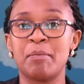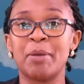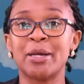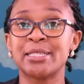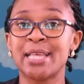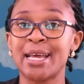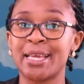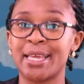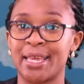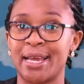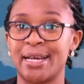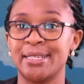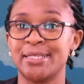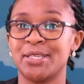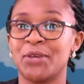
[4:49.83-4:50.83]
But
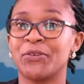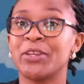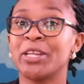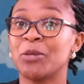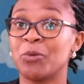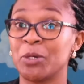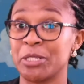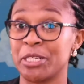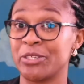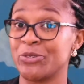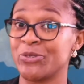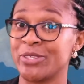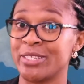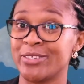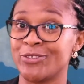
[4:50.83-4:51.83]
Zacchaeus really wanted
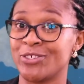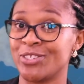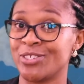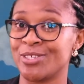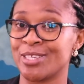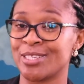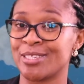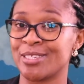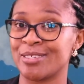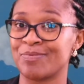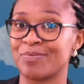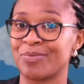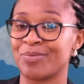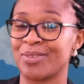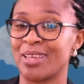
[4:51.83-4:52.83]
to see Jesus.
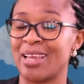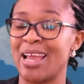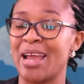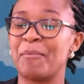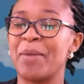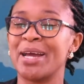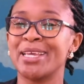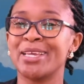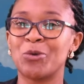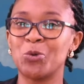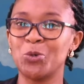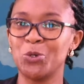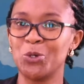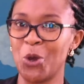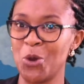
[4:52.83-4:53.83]
But he could